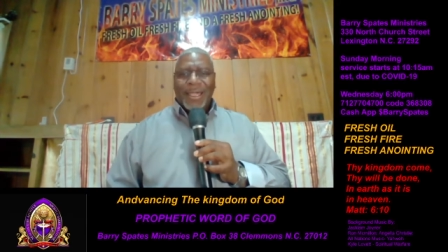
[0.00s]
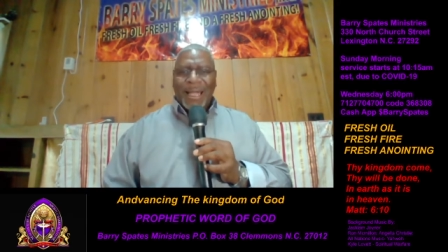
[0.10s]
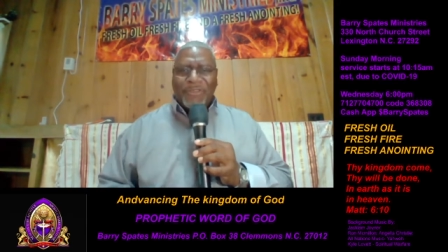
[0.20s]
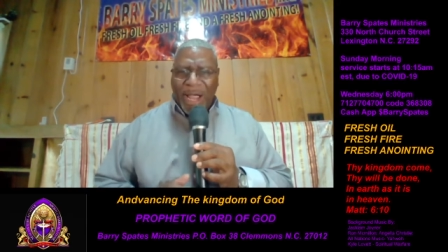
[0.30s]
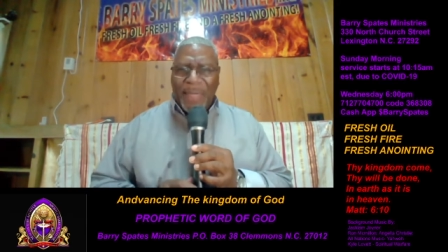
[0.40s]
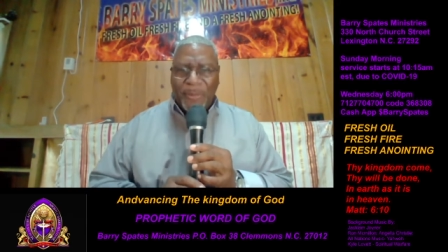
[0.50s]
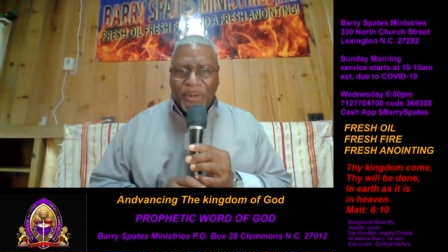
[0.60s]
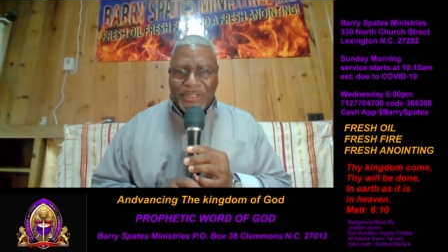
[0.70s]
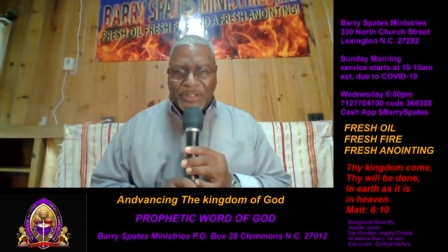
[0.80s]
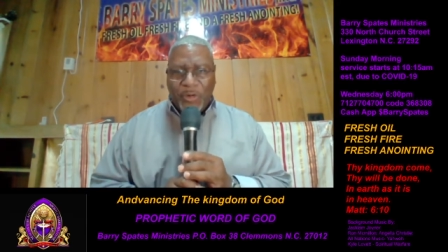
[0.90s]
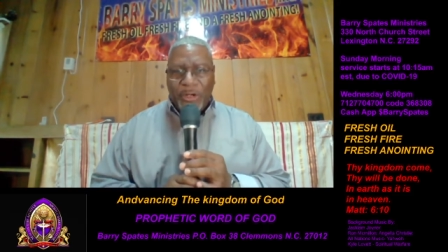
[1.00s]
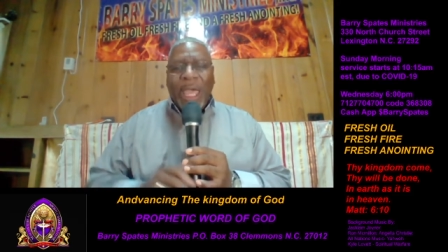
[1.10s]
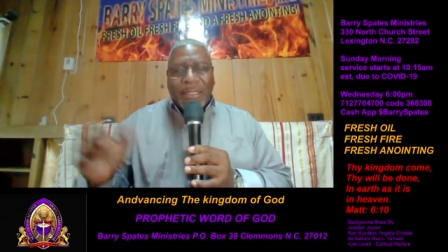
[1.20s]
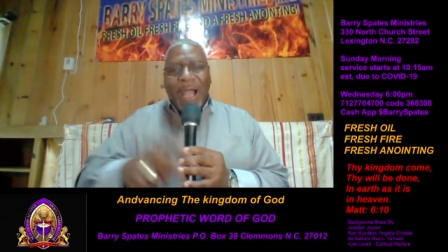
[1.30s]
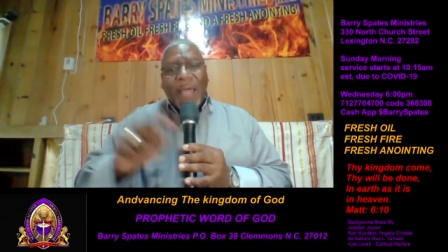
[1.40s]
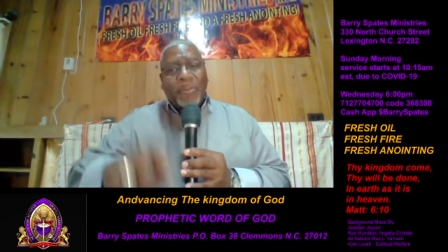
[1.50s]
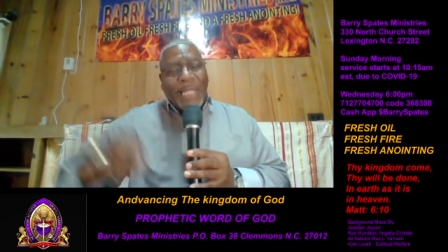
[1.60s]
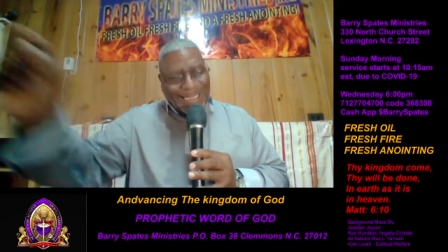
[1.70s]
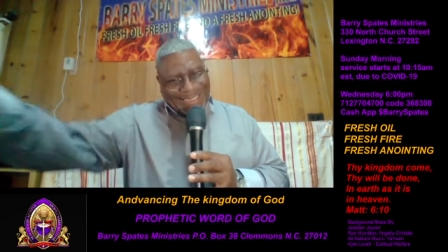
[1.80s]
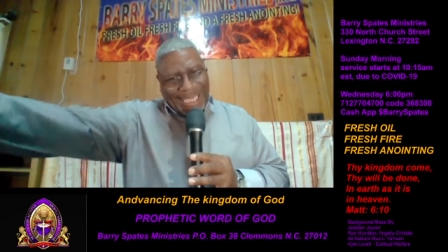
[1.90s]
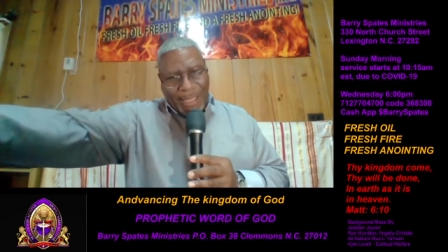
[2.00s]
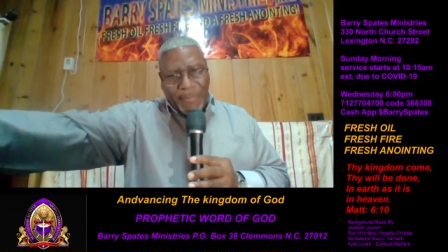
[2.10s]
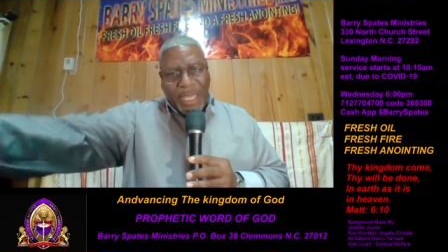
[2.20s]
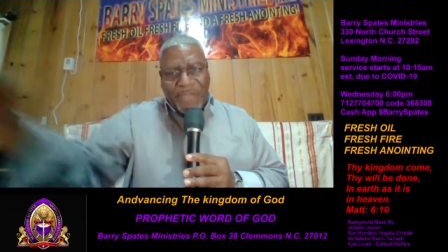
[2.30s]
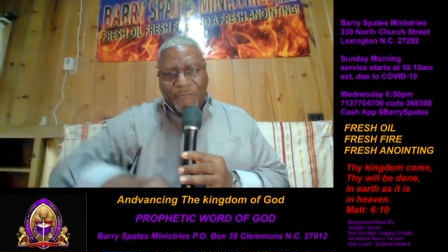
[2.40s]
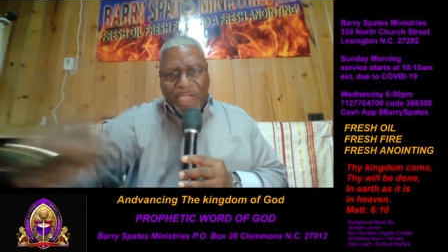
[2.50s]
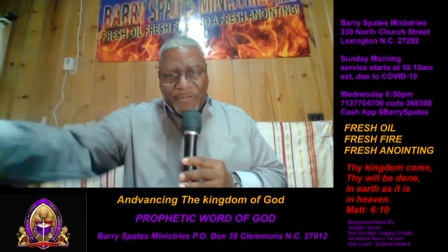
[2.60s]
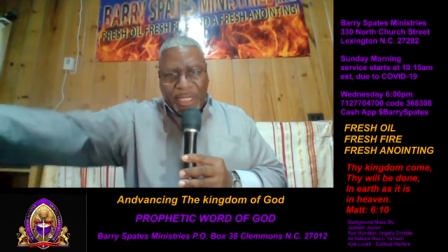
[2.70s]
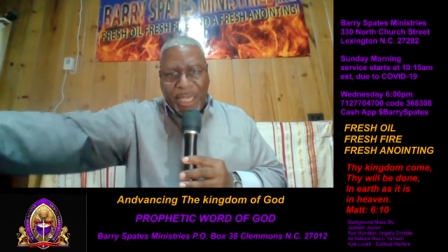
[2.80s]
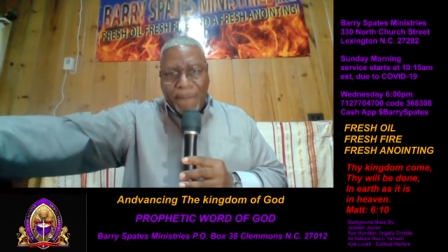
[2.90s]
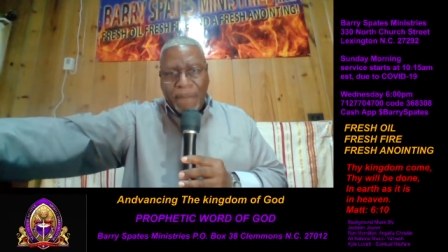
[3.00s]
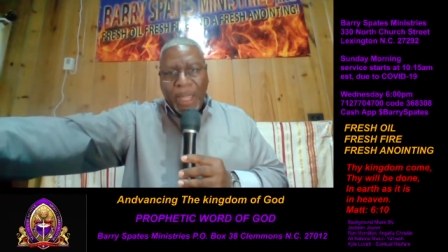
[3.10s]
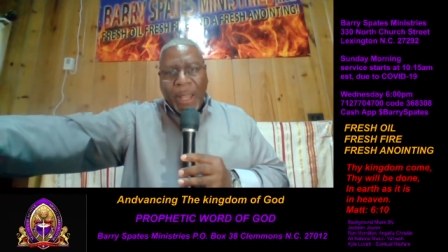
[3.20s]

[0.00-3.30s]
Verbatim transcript: I'm trying to preach his word. God blessed him. He favored him.